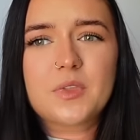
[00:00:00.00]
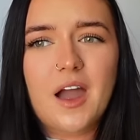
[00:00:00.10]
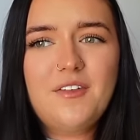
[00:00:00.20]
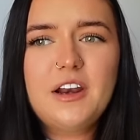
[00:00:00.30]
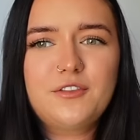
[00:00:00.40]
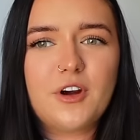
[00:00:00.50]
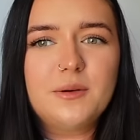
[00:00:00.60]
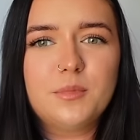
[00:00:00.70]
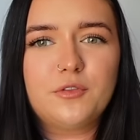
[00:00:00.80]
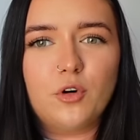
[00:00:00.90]
I've had a
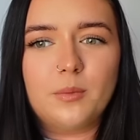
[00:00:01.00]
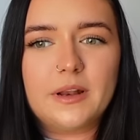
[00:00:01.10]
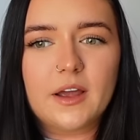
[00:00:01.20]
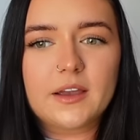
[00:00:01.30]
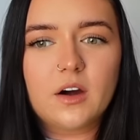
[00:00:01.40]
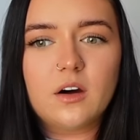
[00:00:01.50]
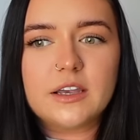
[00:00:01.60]
friend before be like, oh,